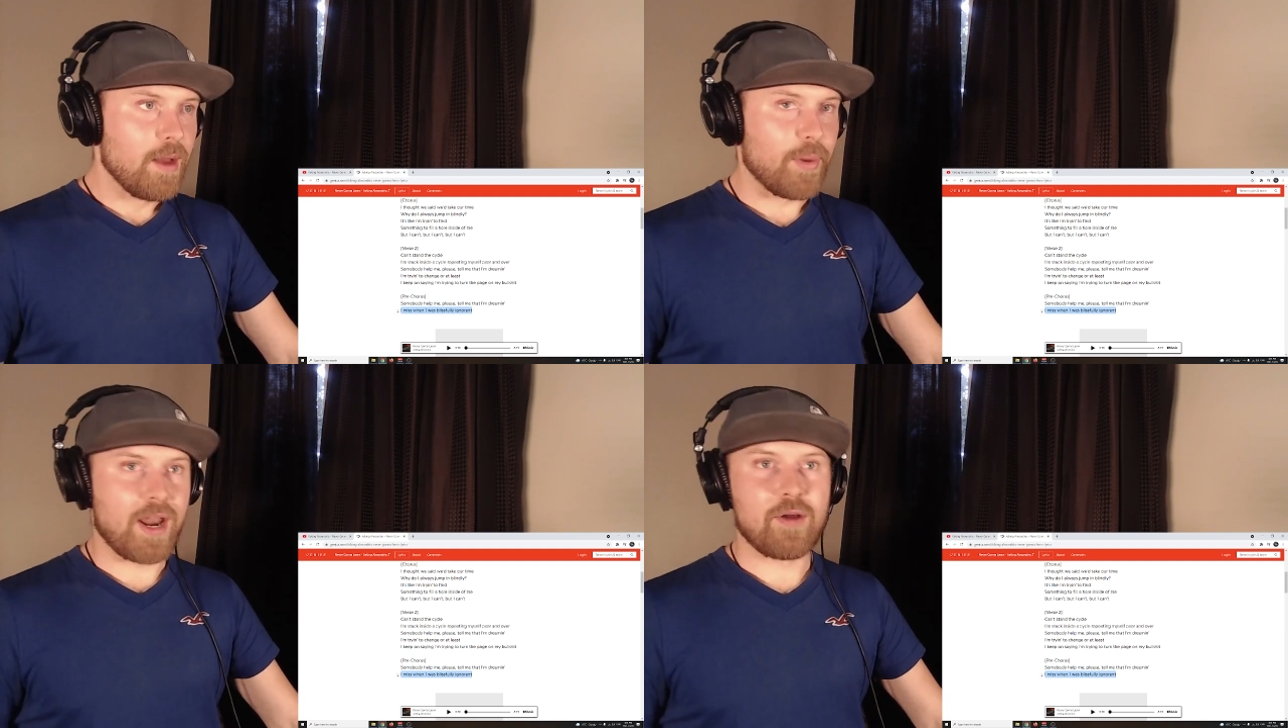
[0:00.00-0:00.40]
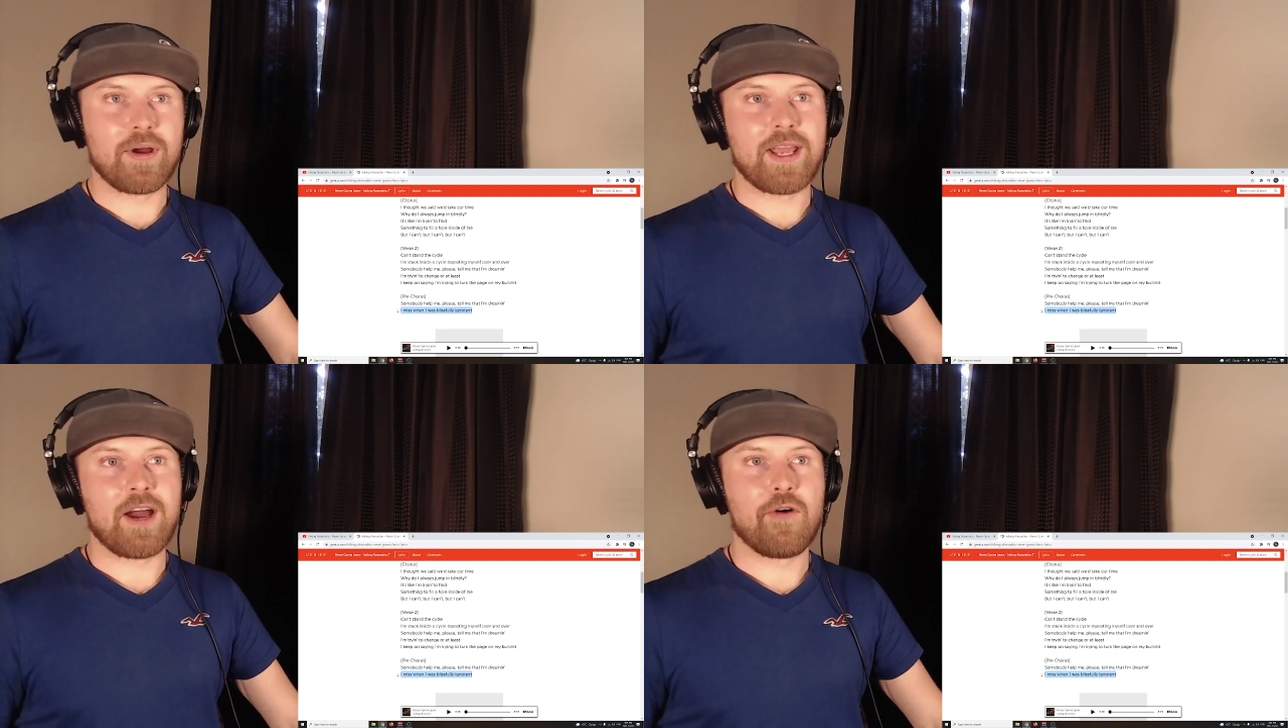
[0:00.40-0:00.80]
But
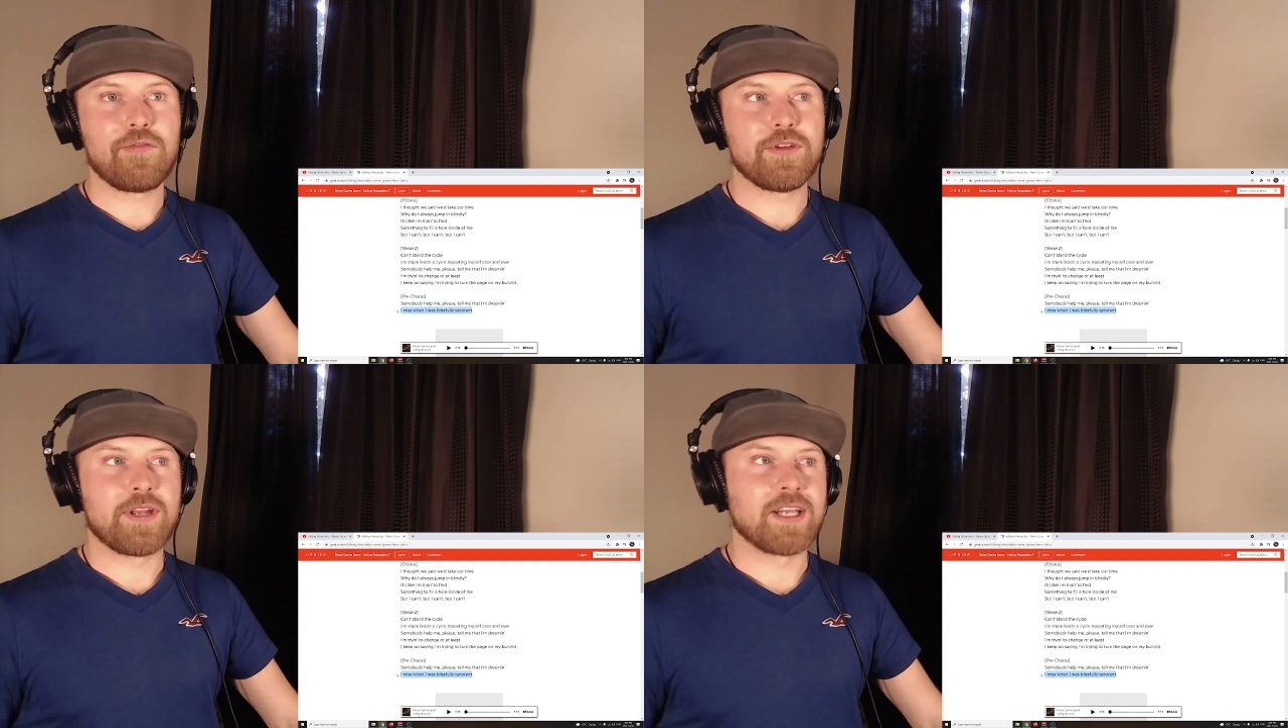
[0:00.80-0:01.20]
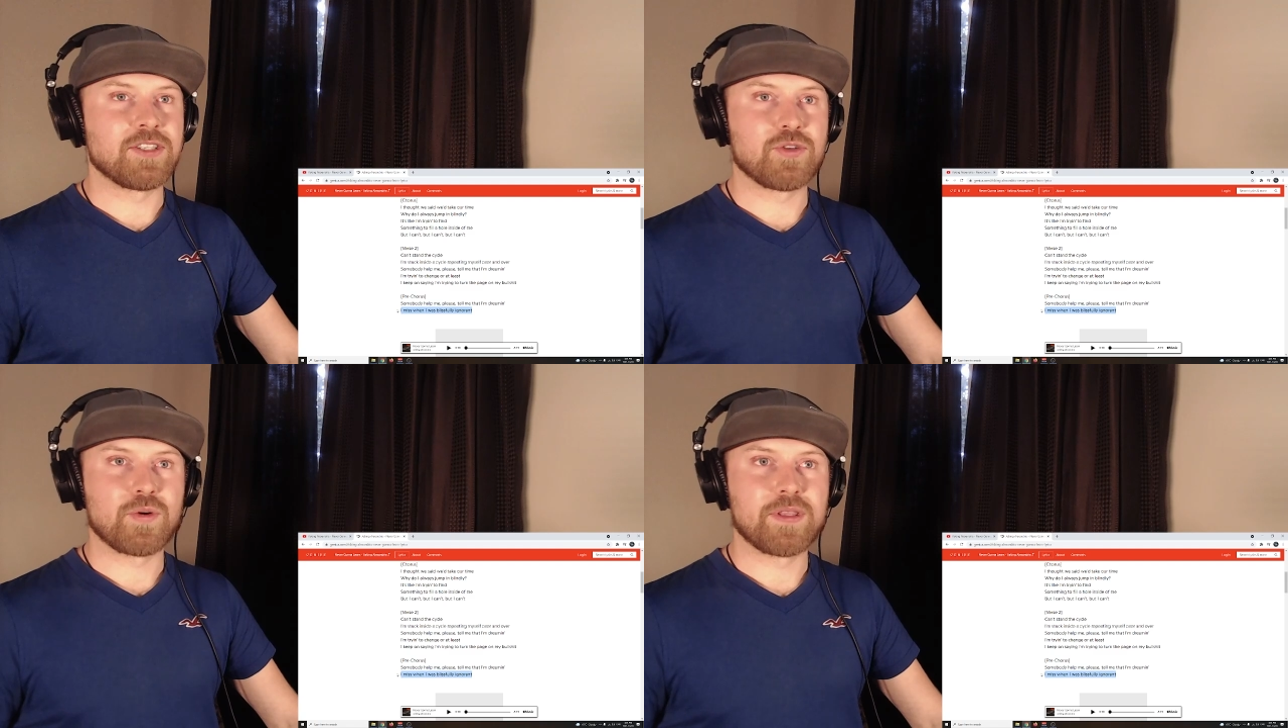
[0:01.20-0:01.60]
anyway, yeah, hopefully you guys
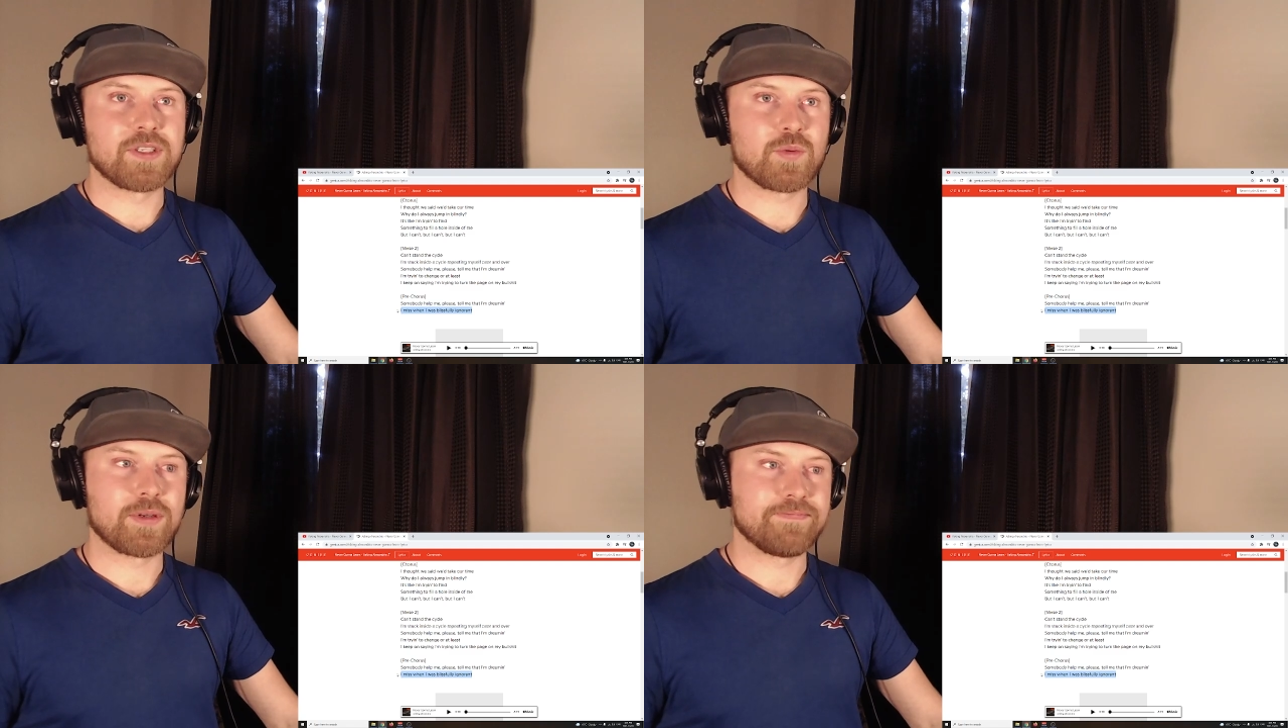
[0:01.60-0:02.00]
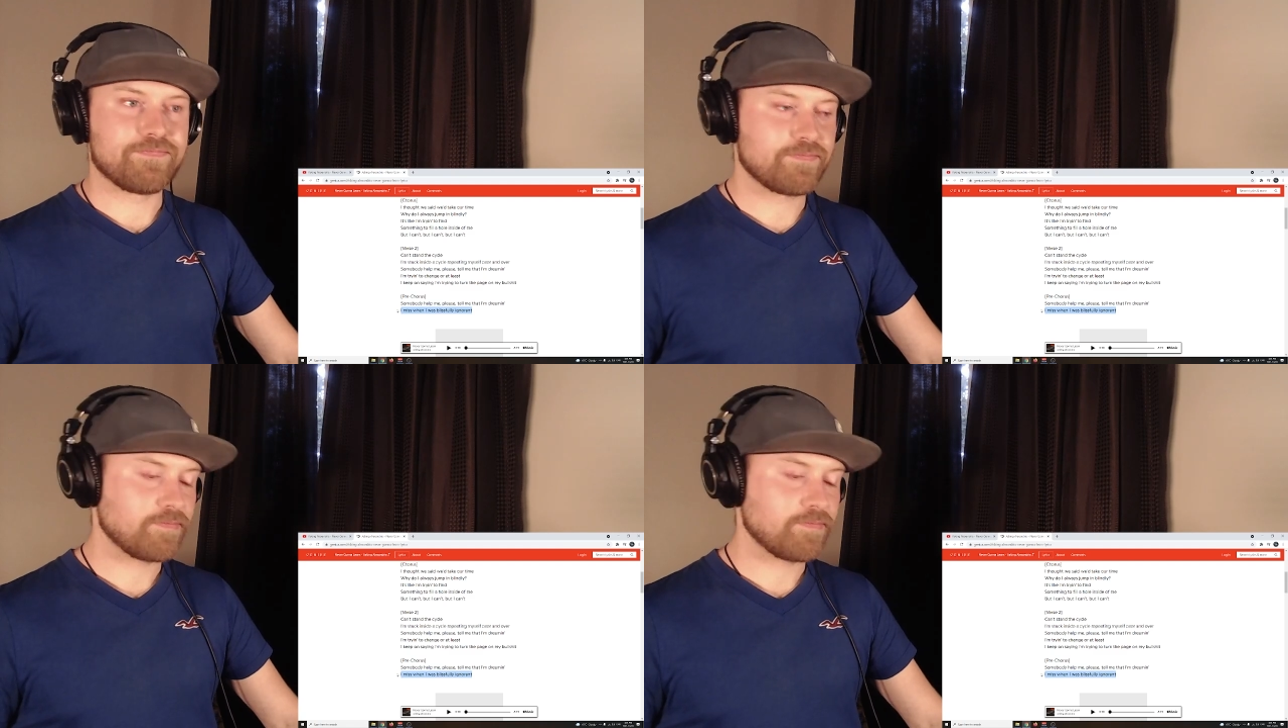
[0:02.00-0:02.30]
enjoyed this one.